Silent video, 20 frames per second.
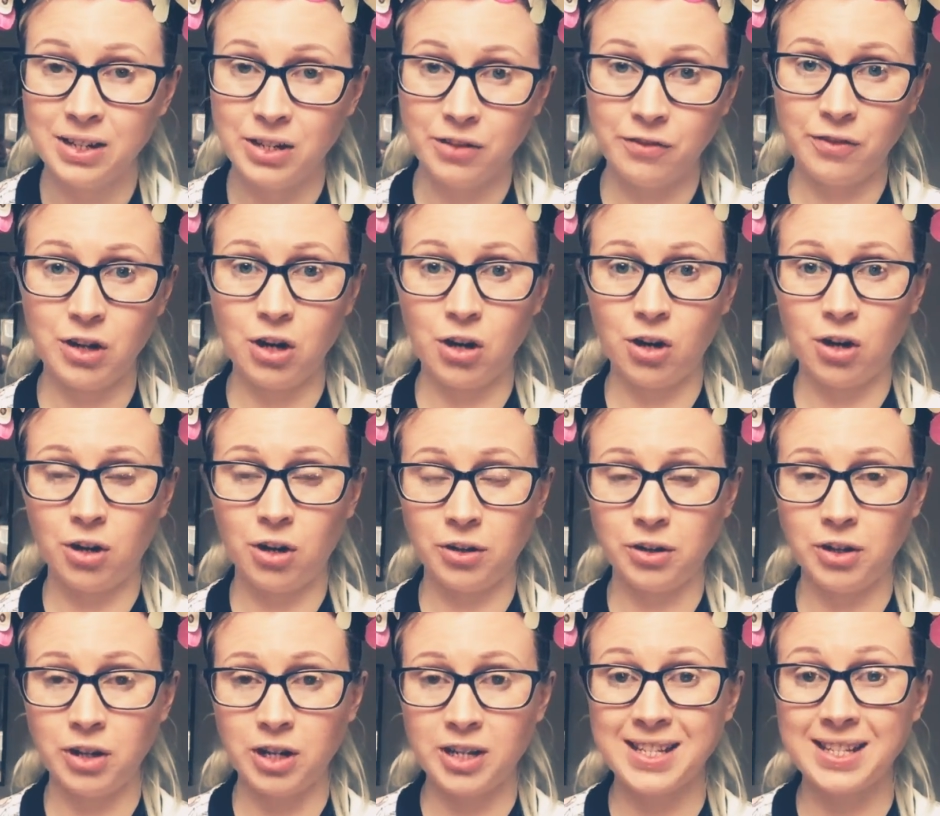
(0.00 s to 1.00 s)
for your
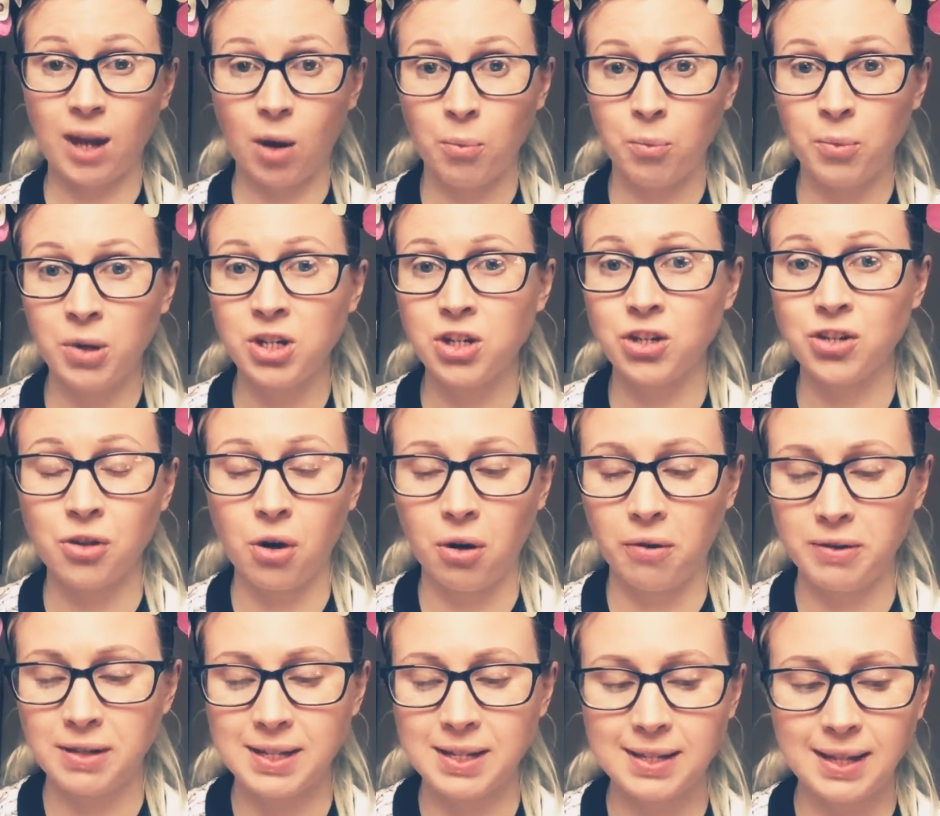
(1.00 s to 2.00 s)
sandwiches
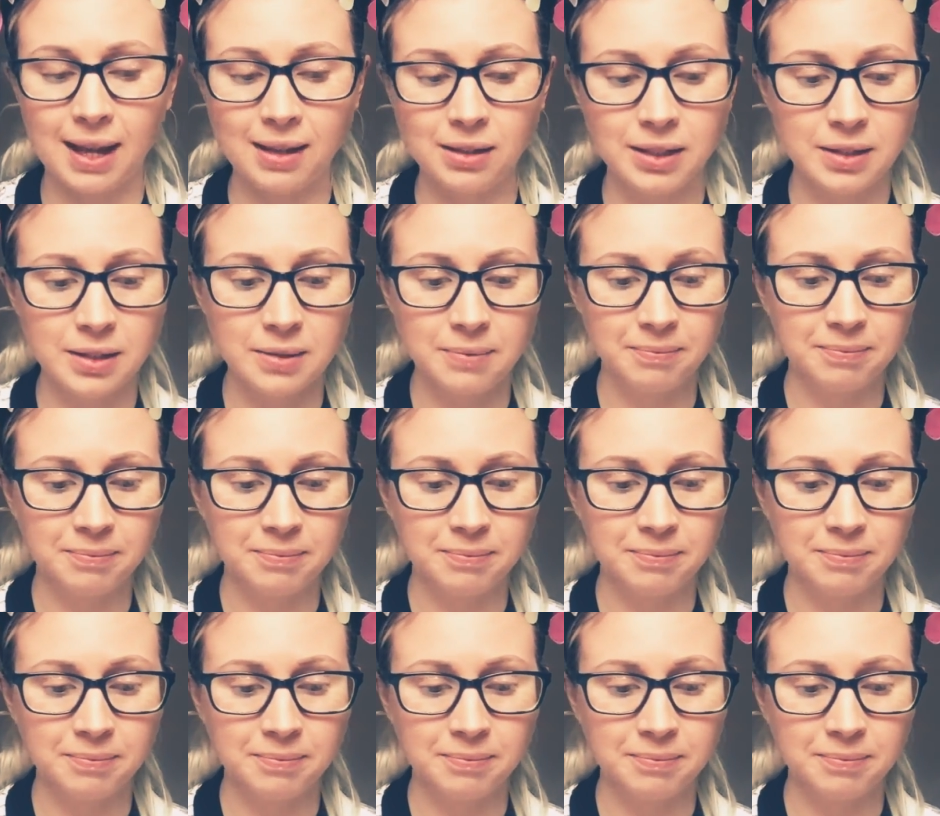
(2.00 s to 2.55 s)
or a salad.